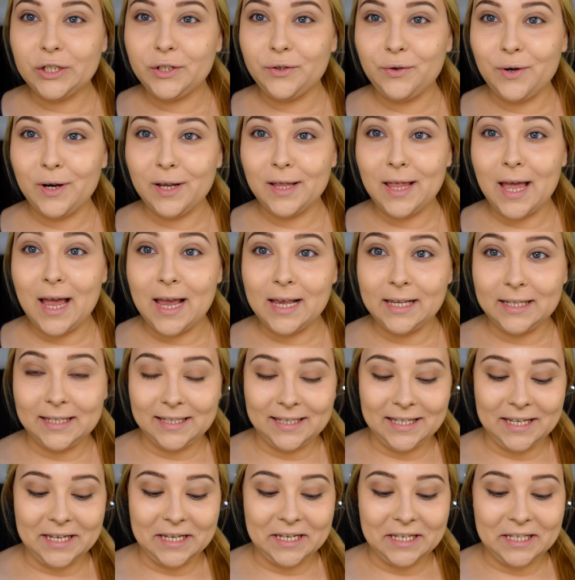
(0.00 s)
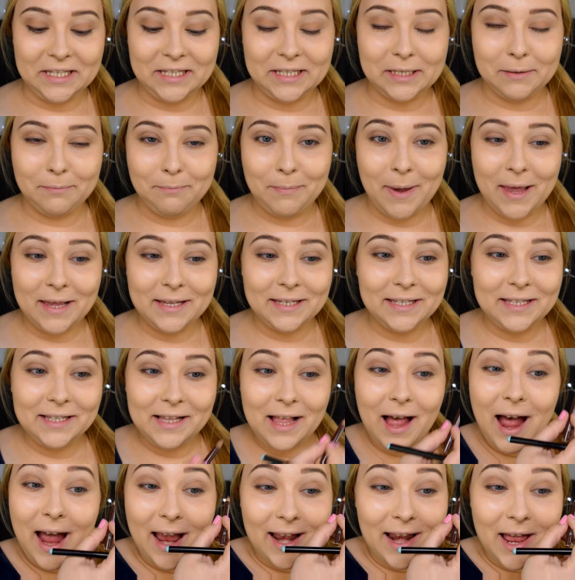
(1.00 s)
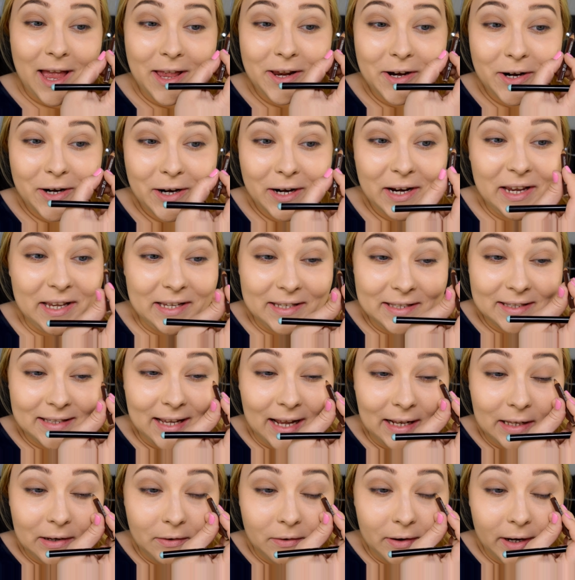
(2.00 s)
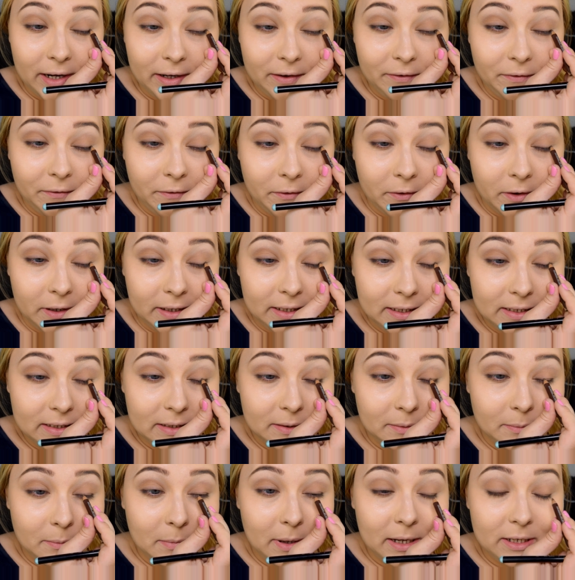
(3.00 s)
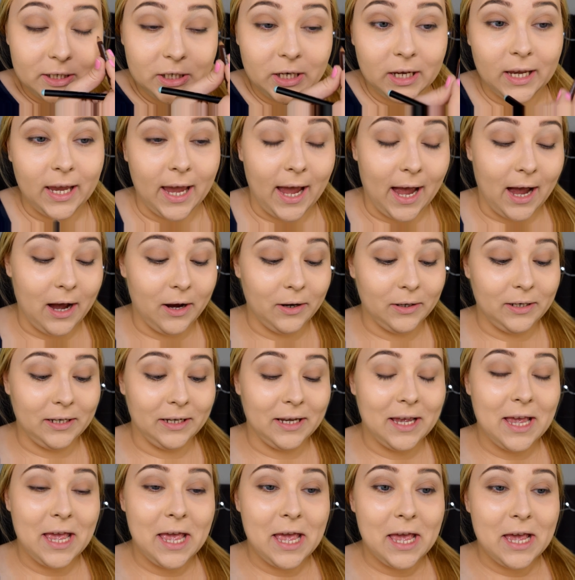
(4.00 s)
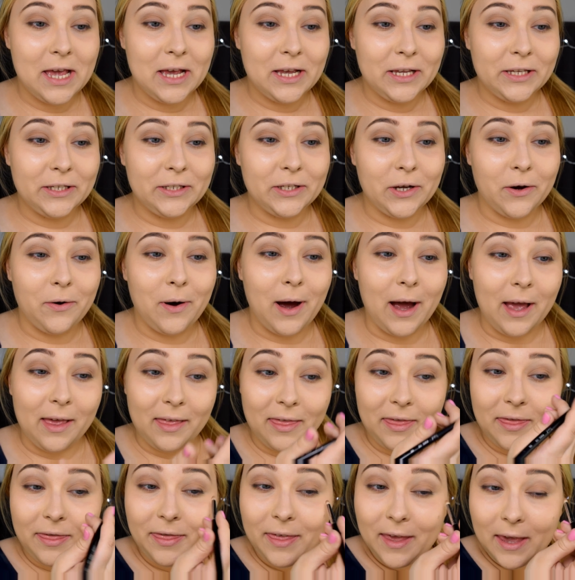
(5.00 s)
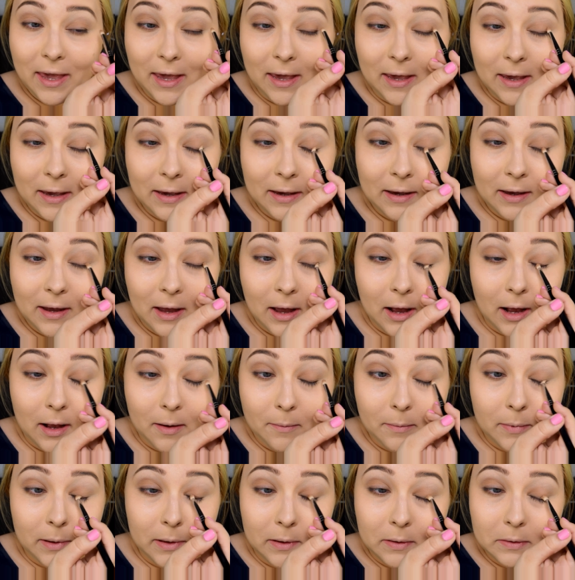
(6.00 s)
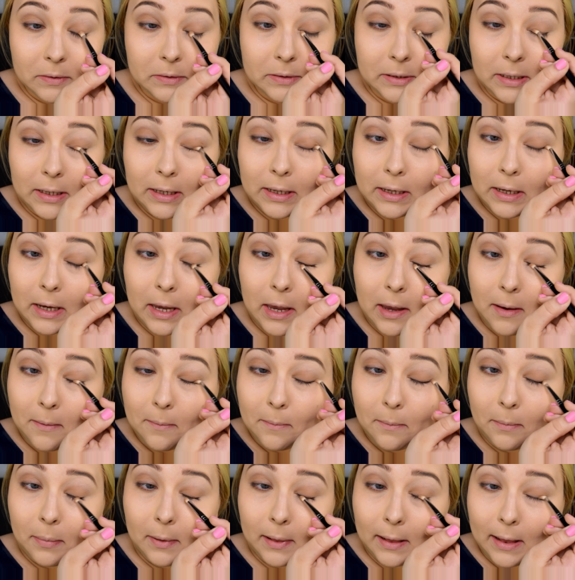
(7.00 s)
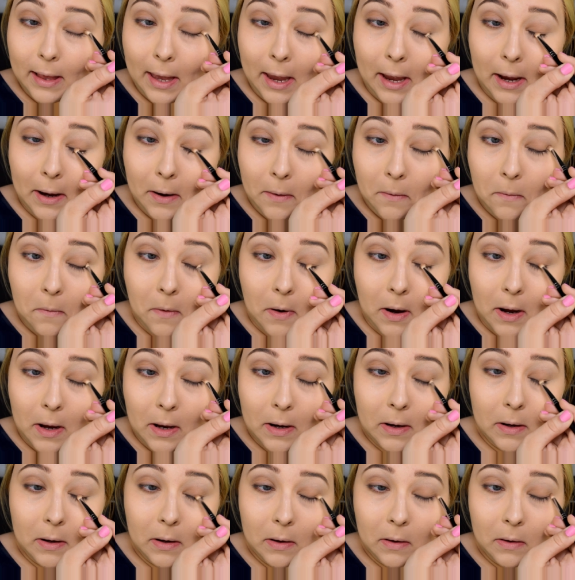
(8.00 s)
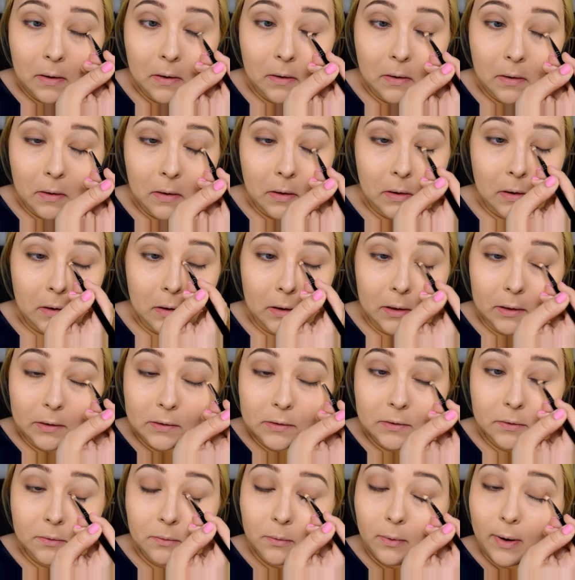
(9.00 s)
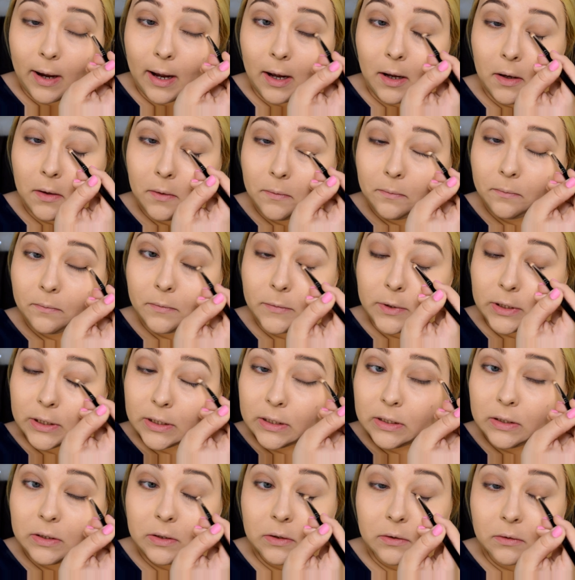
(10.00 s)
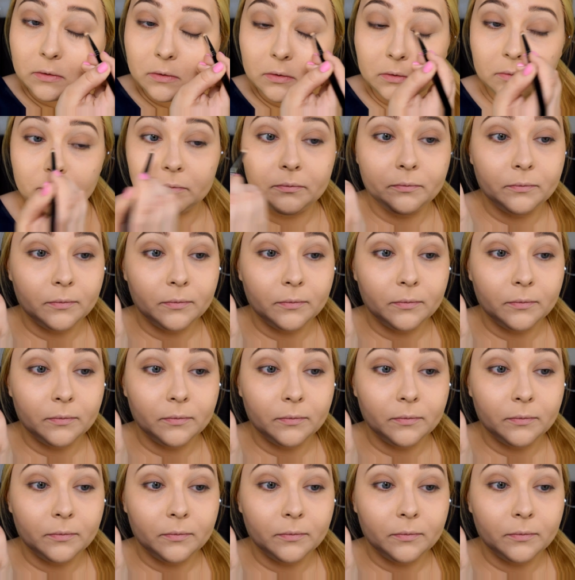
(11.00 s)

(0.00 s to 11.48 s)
Just realized this pencil eyeliner isn't that great for smudging out, so I think I'll be using a black one as well, just to